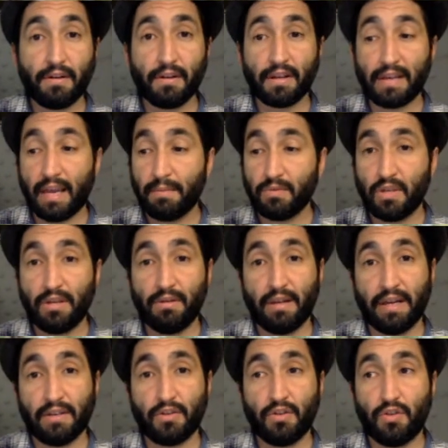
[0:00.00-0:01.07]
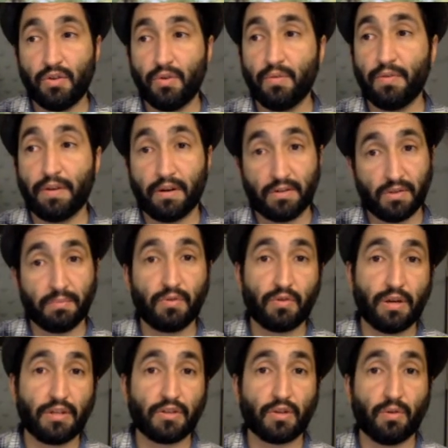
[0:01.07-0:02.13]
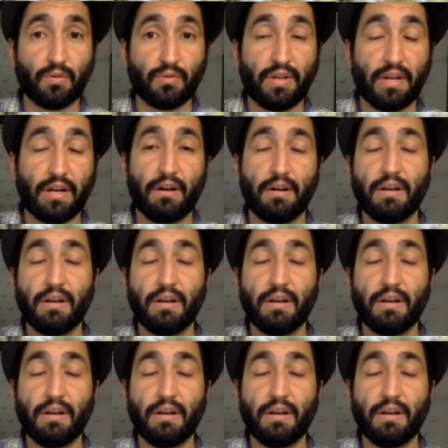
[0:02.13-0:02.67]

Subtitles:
games that you'd like to do, there are some stretch goals there.